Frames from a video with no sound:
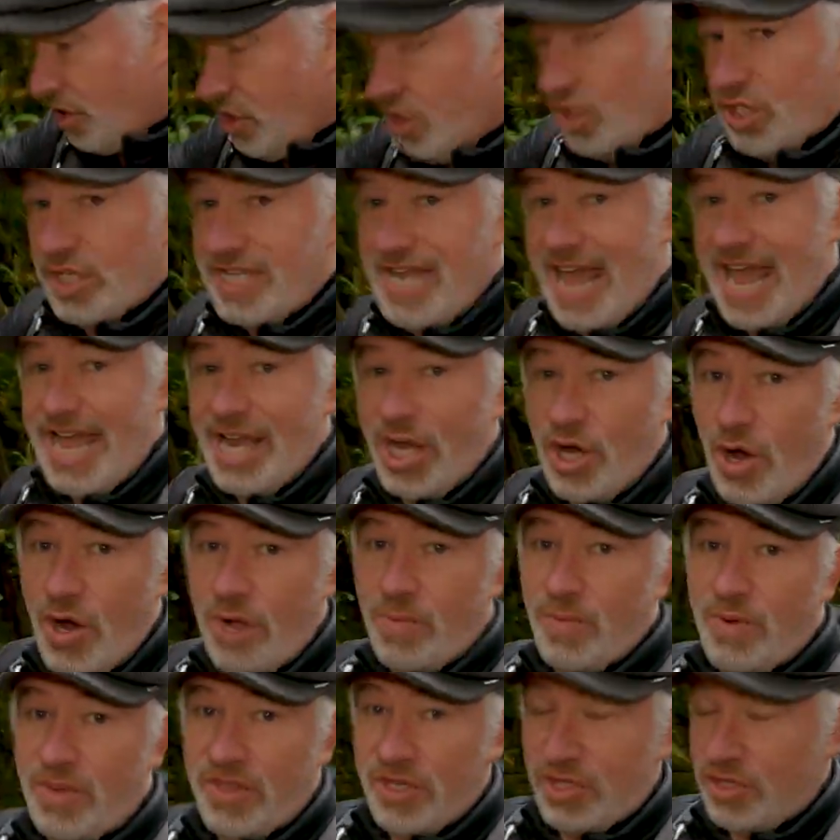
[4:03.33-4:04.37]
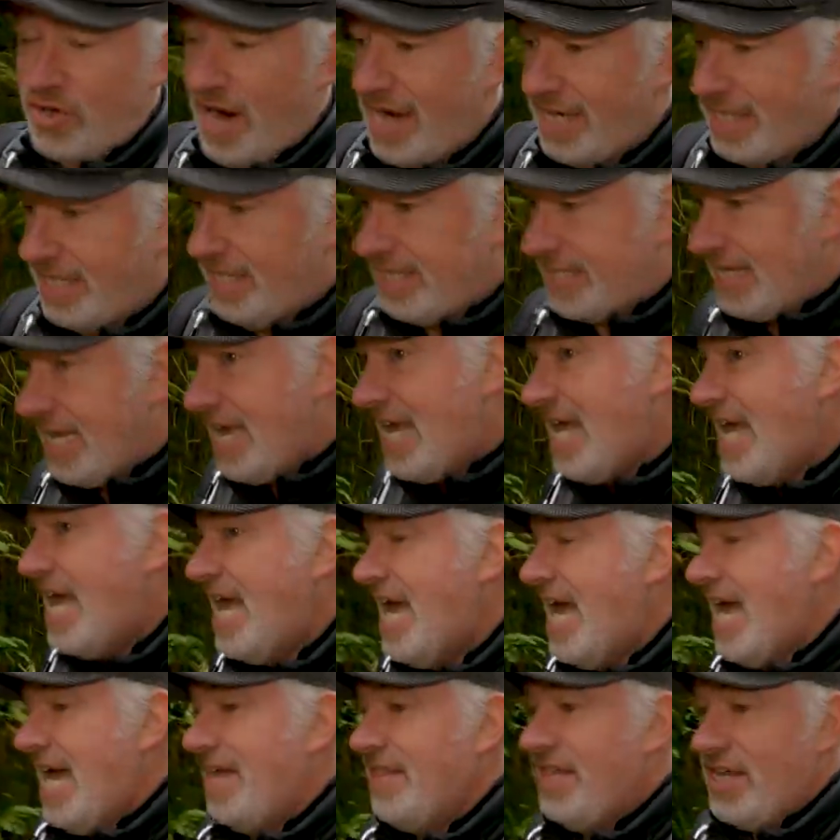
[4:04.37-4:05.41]
were just getting going with the tractors,
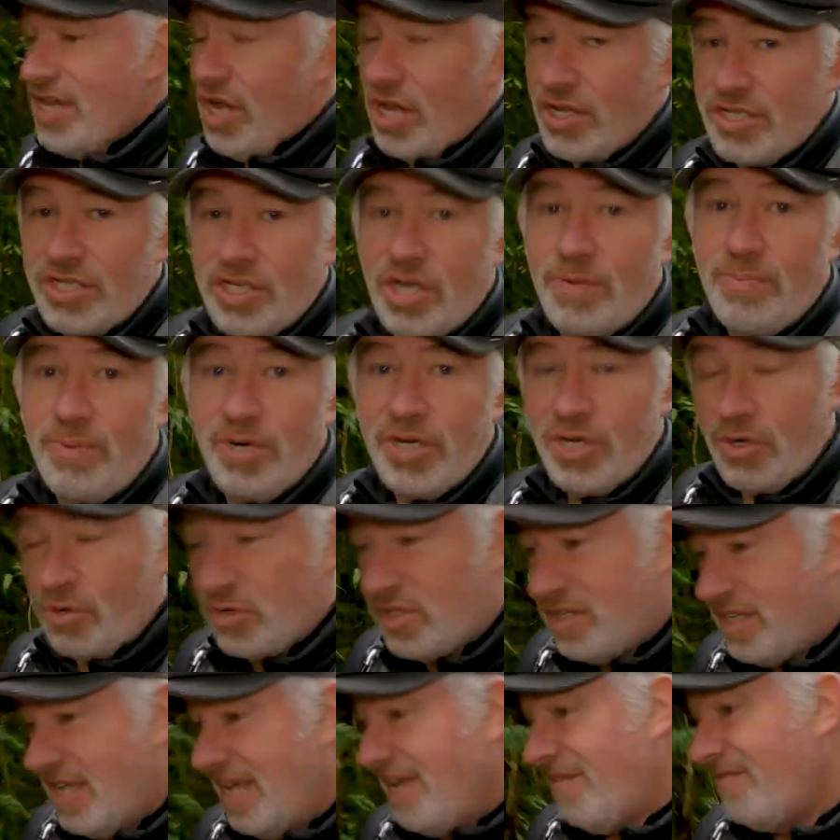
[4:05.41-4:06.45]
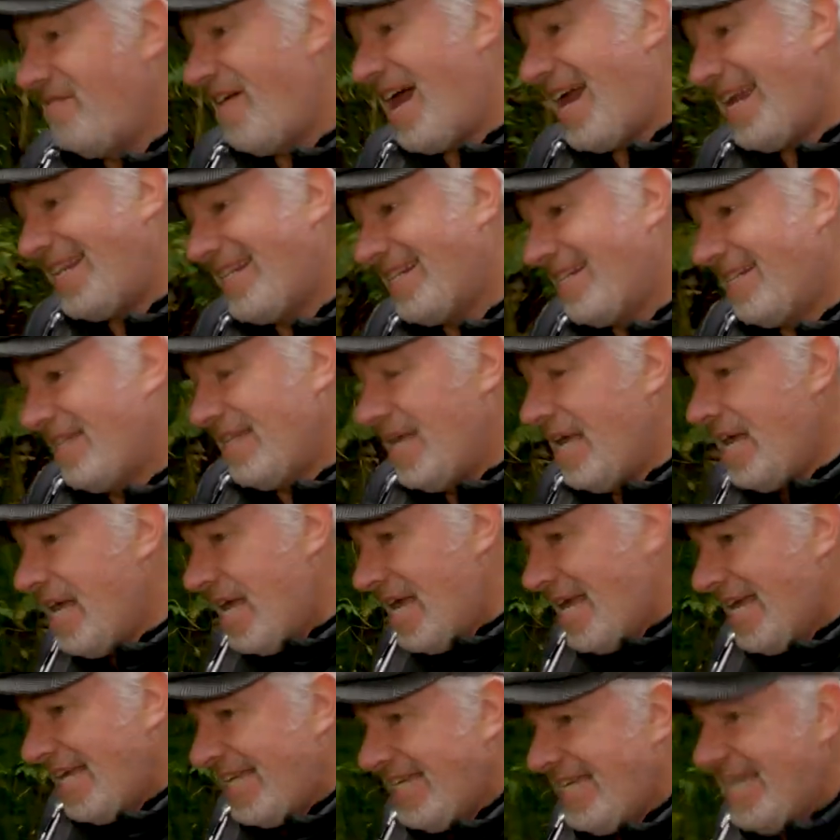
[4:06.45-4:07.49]
and they also produced vital
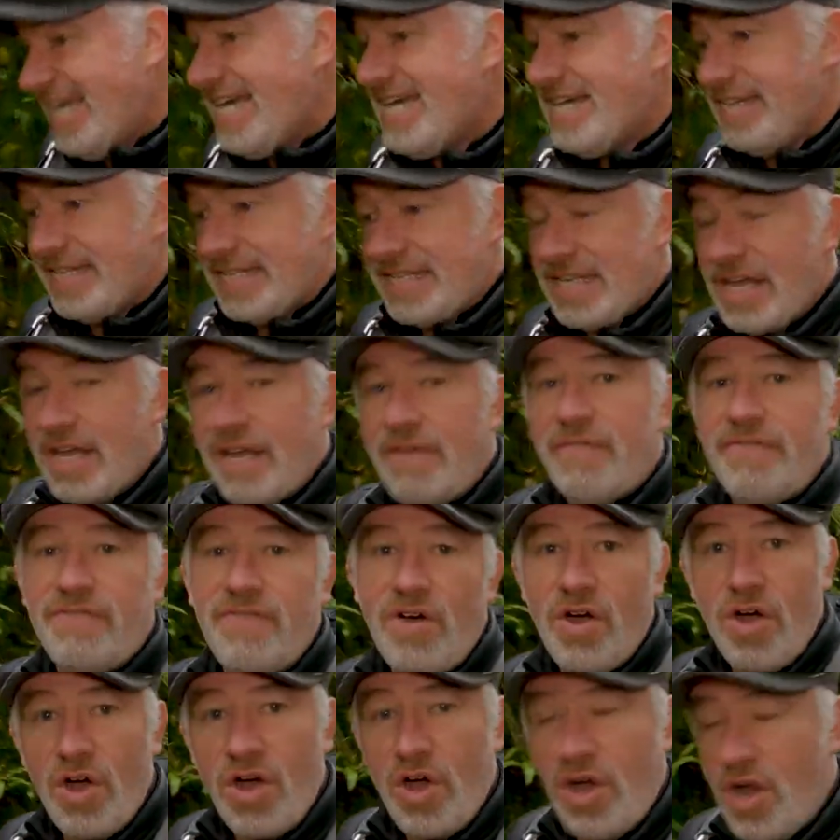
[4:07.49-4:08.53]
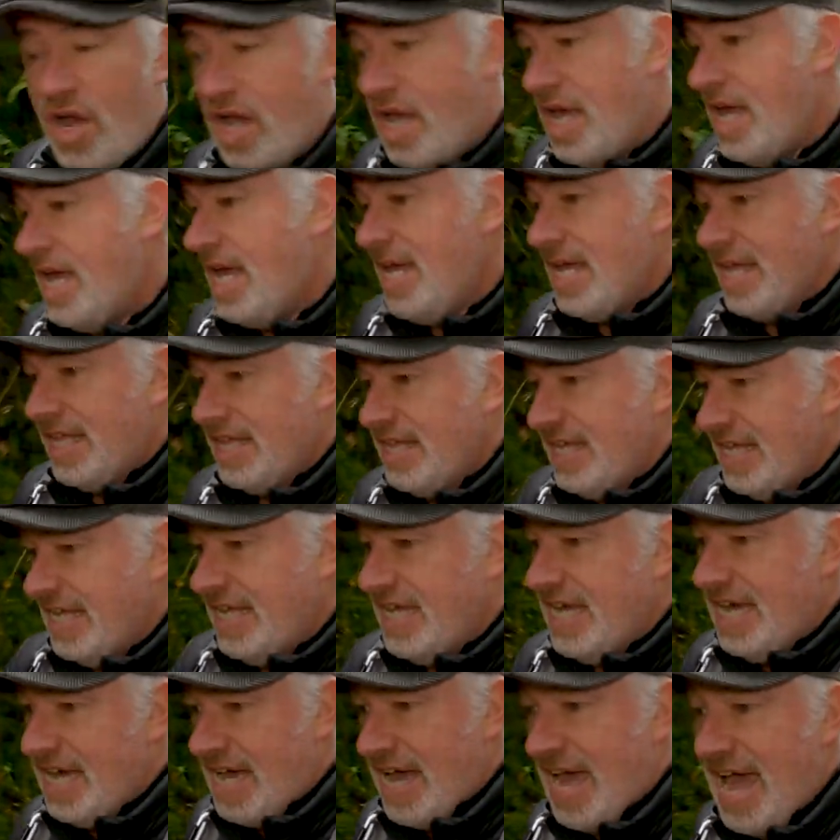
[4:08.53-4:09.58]
gears for
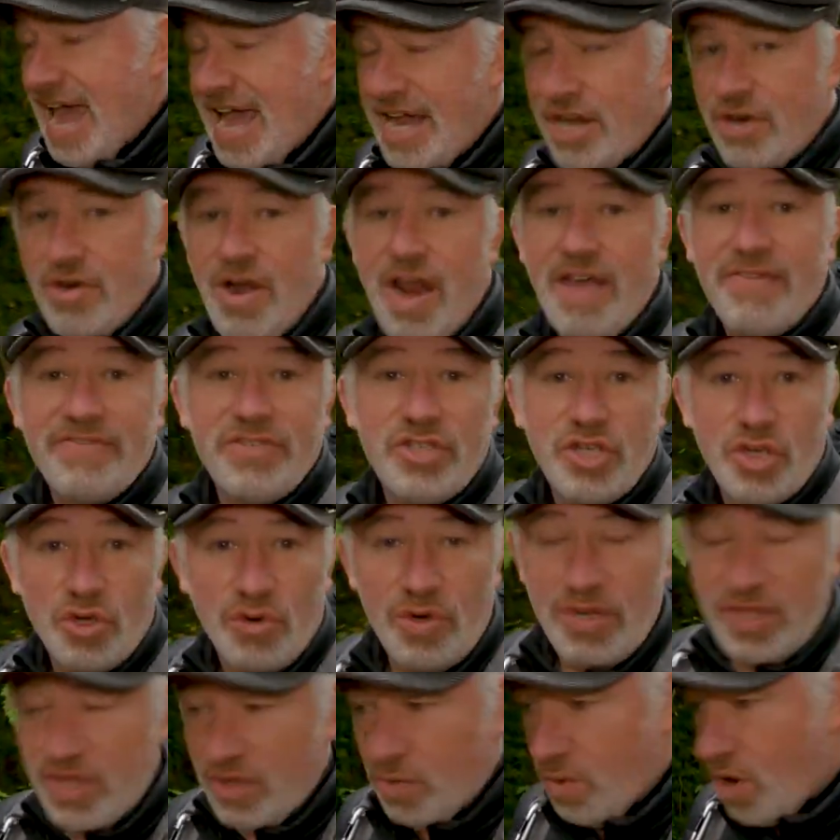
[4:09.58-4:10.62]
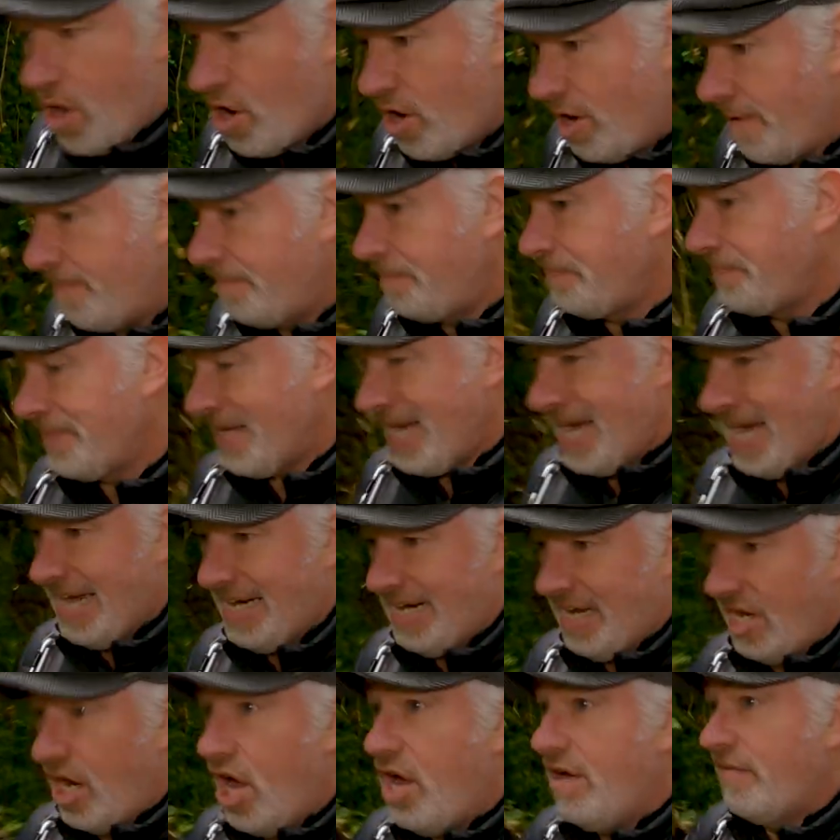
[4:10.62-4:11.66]
the aircraft during the war.
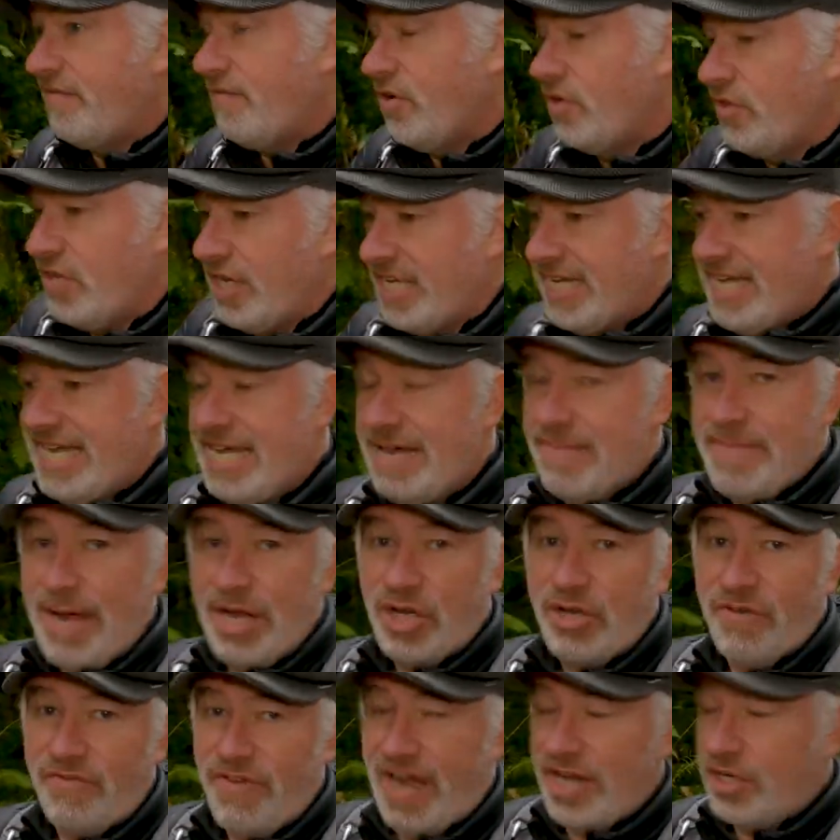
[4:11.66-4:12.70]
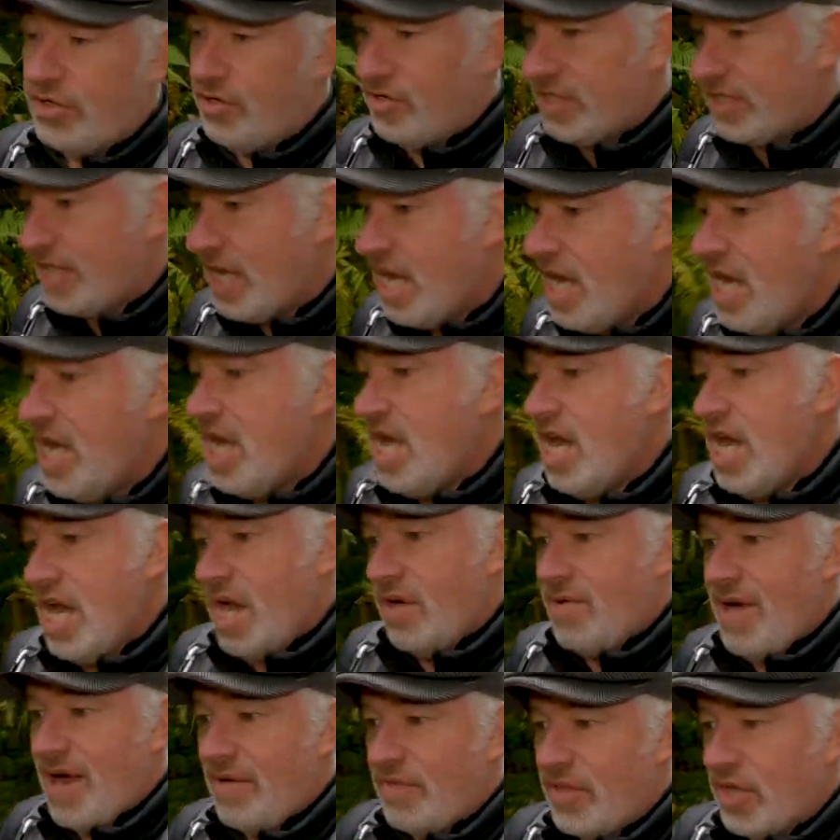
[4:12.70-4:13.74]
And a lot of other gear manufacturers
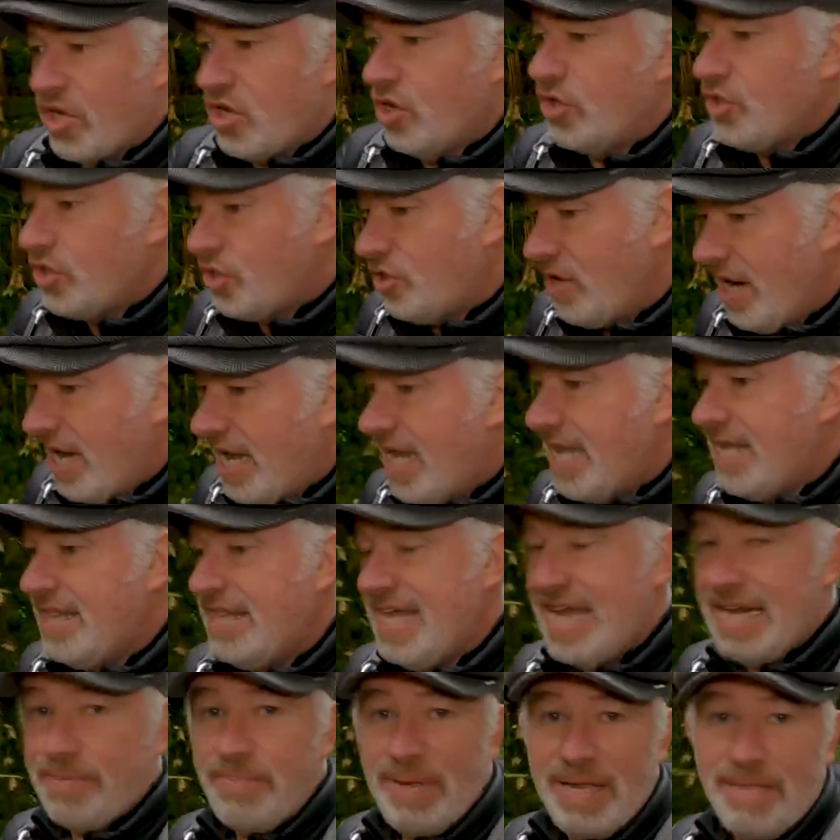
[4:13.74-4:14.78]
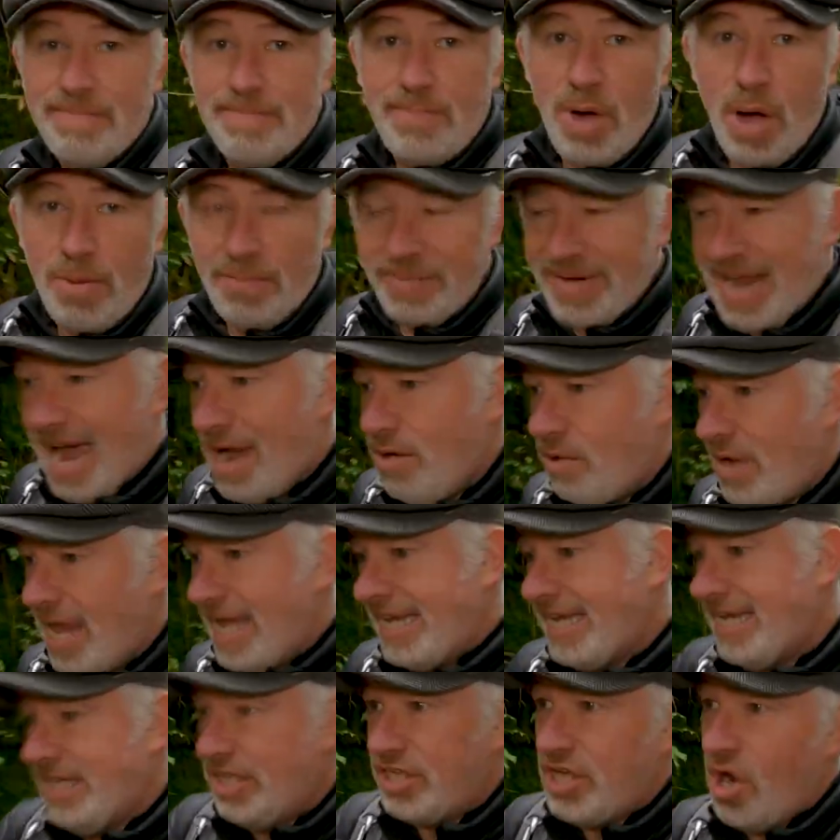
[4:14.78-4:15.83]
around the country, they'd been bombed out,
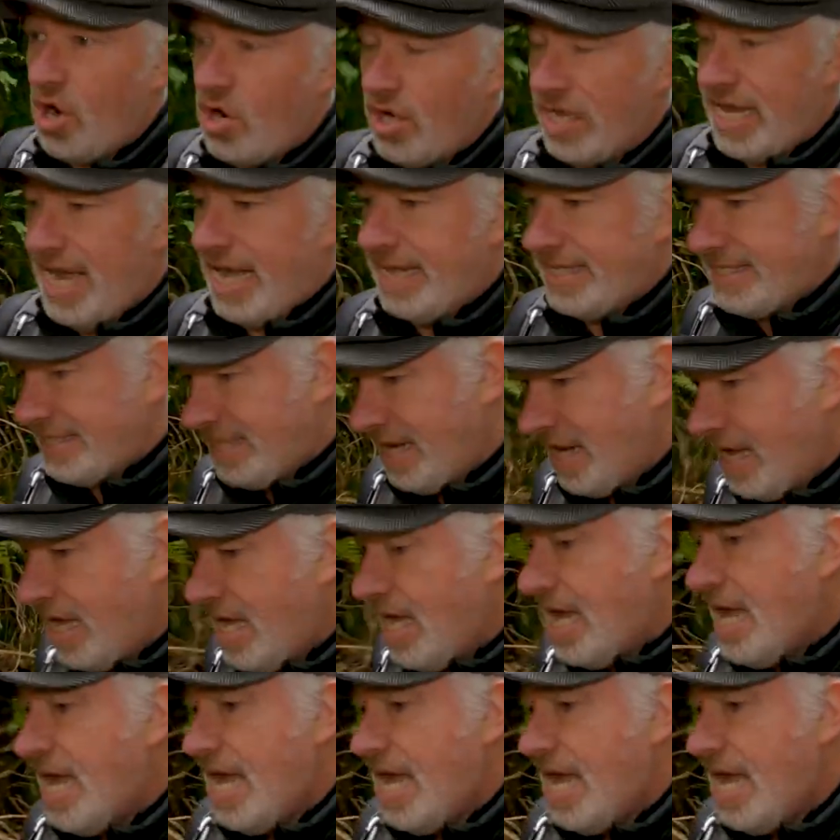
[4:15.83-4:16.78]
like in Doncaster.